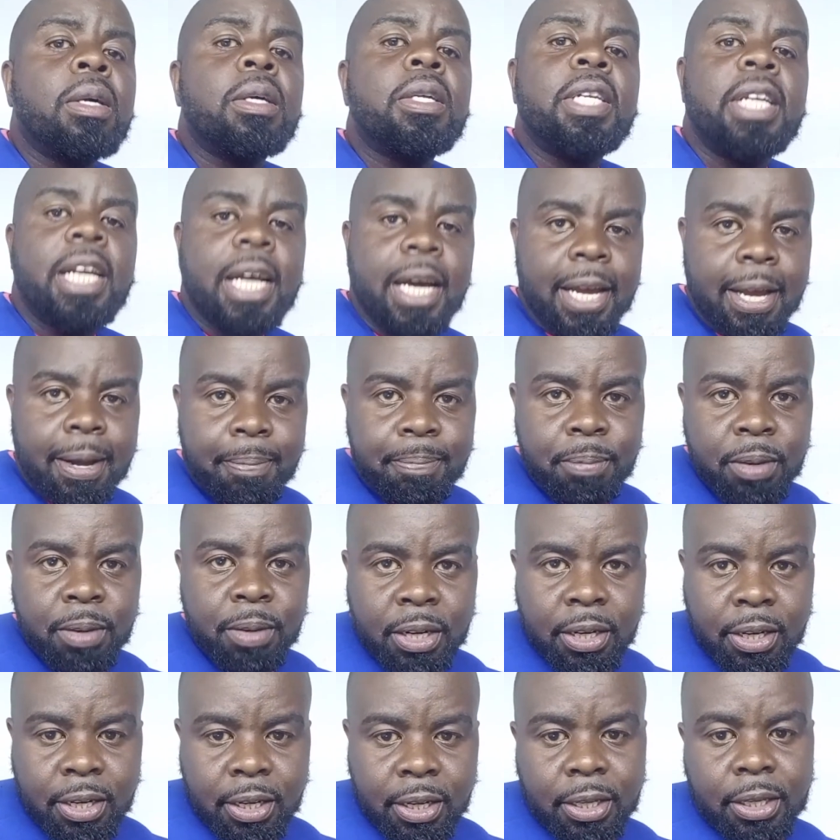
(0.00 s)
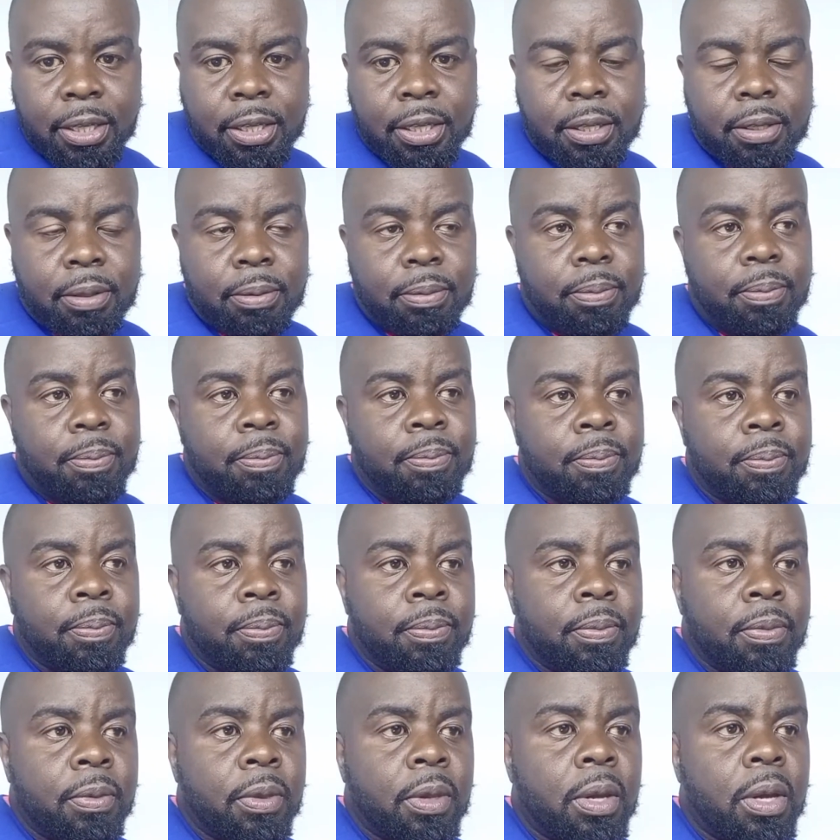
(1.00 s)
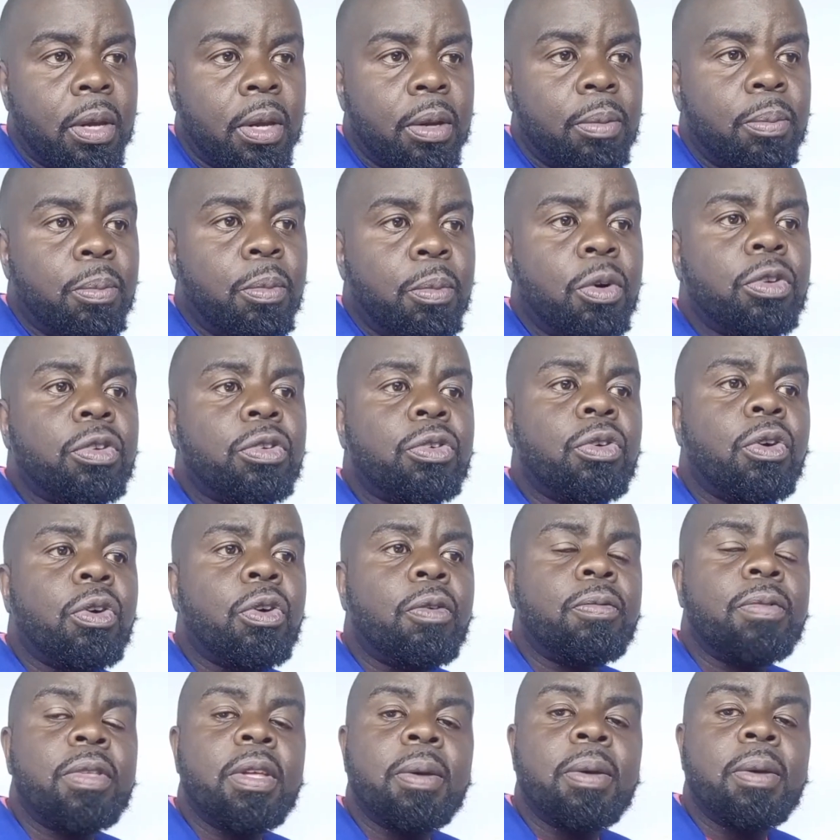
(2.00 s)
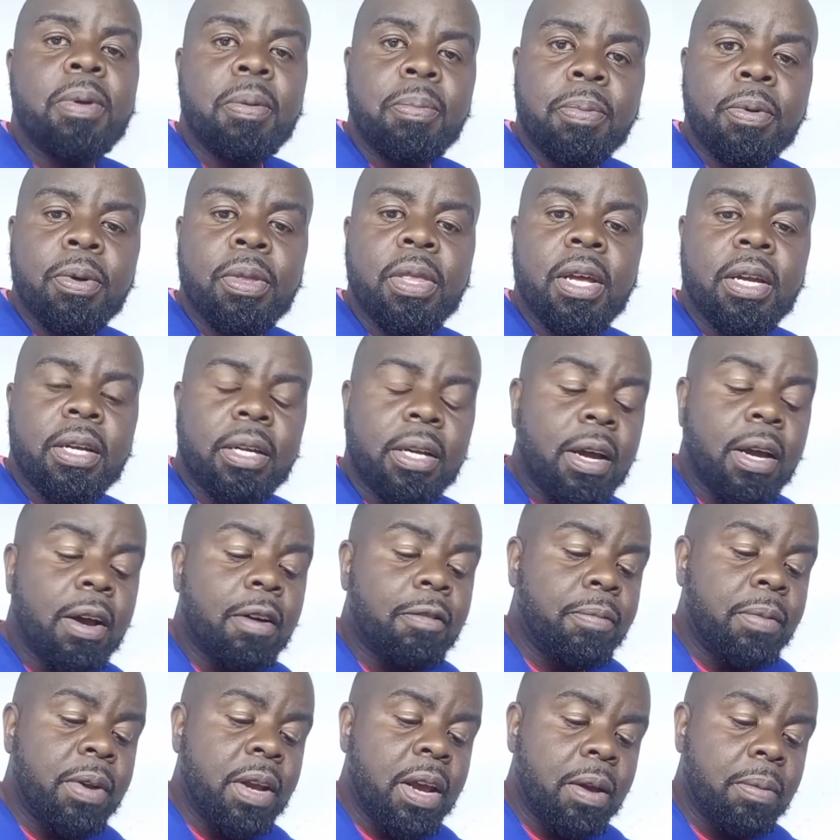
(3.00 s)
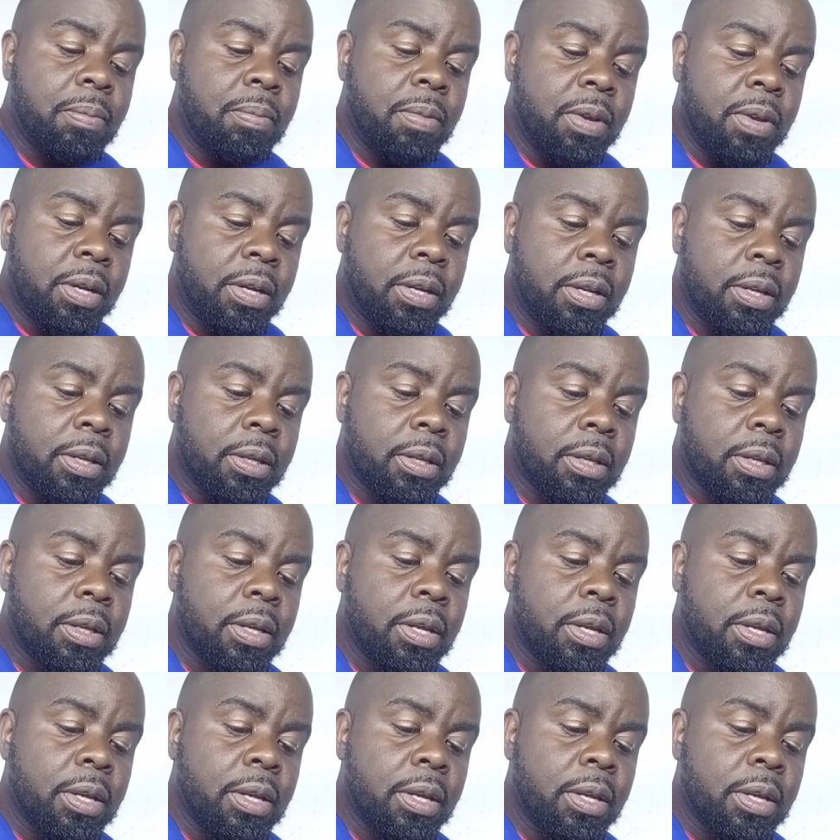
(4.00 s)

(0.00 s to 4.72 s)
Diabetes. Most of the people that have diabetes,